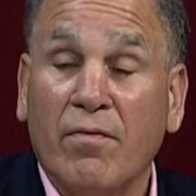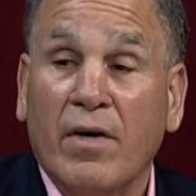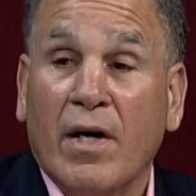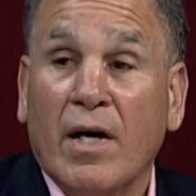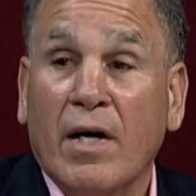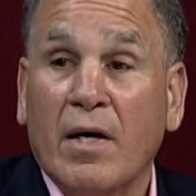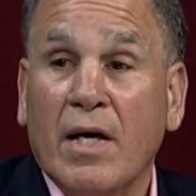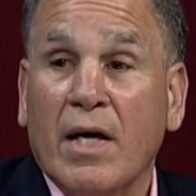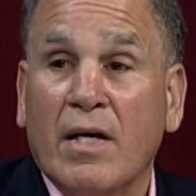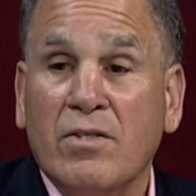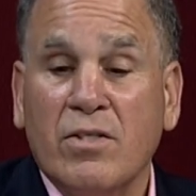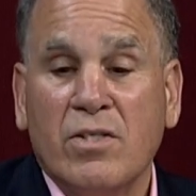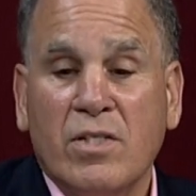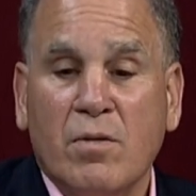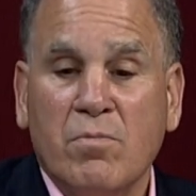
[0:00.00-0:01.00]
it
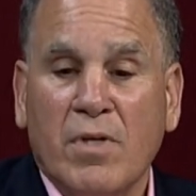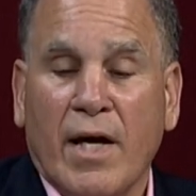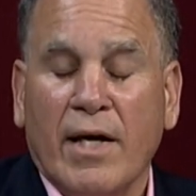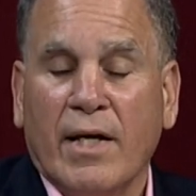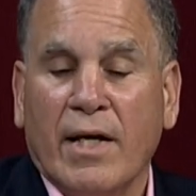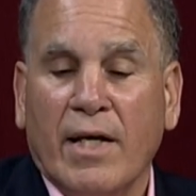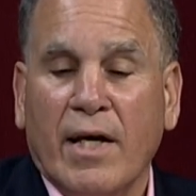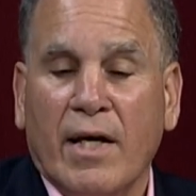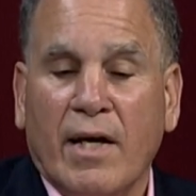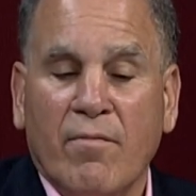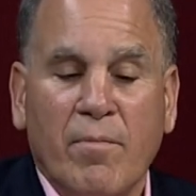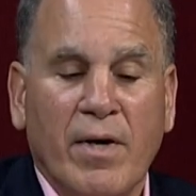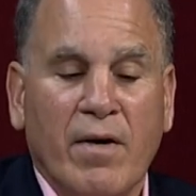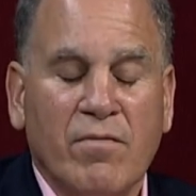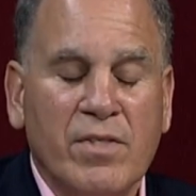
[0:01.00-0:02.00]
just seems like, again,
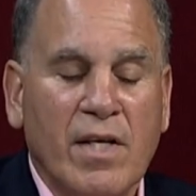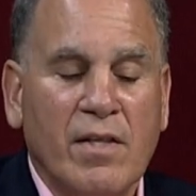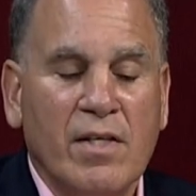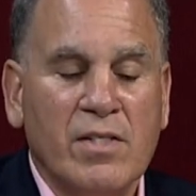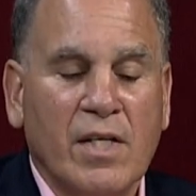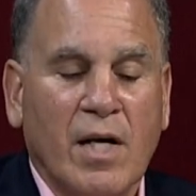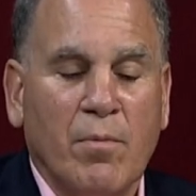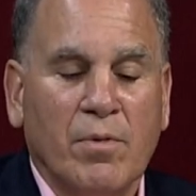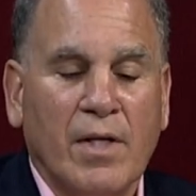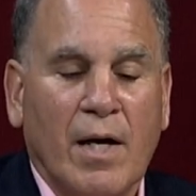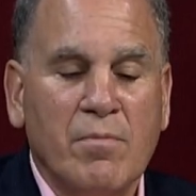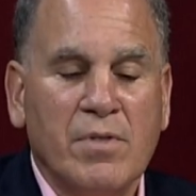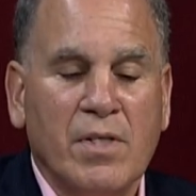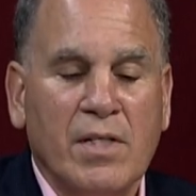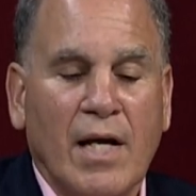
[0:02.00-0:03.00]
I've said this a couple
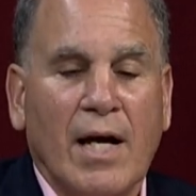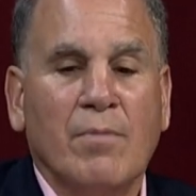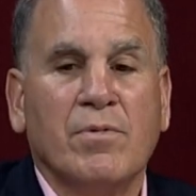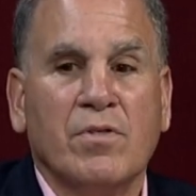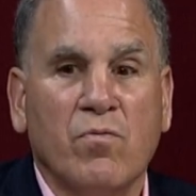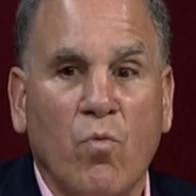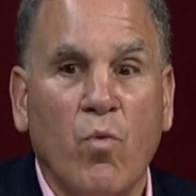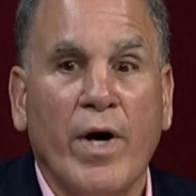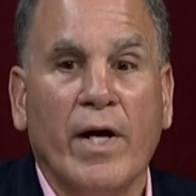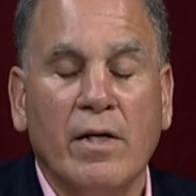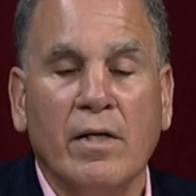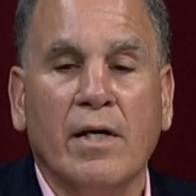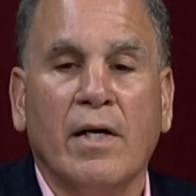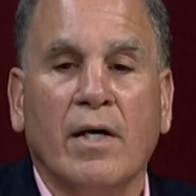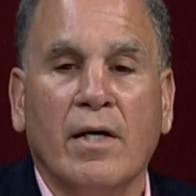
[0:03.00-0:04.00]
times, the time just went,
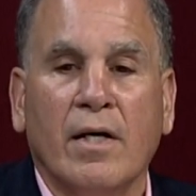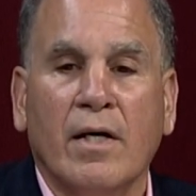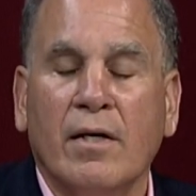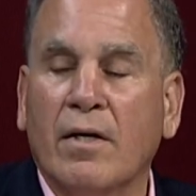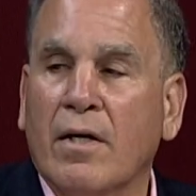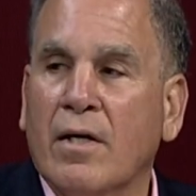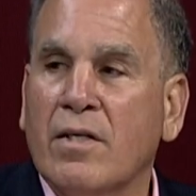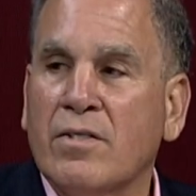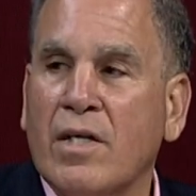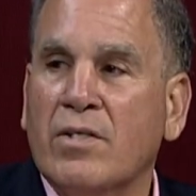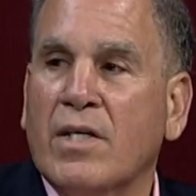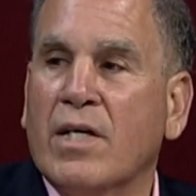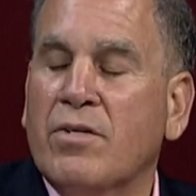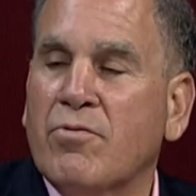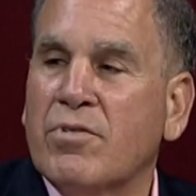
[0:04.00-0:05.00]
and such
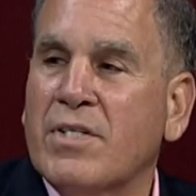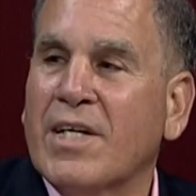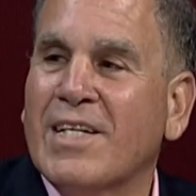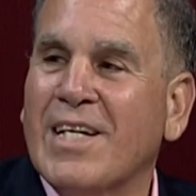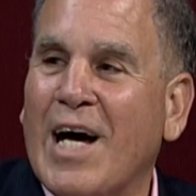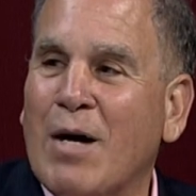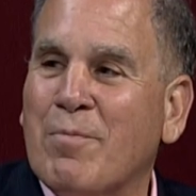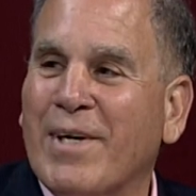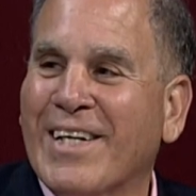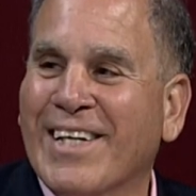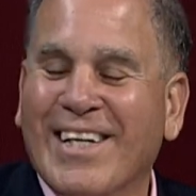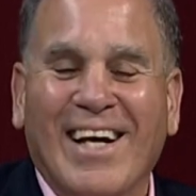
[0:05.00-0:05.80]
interesting topic.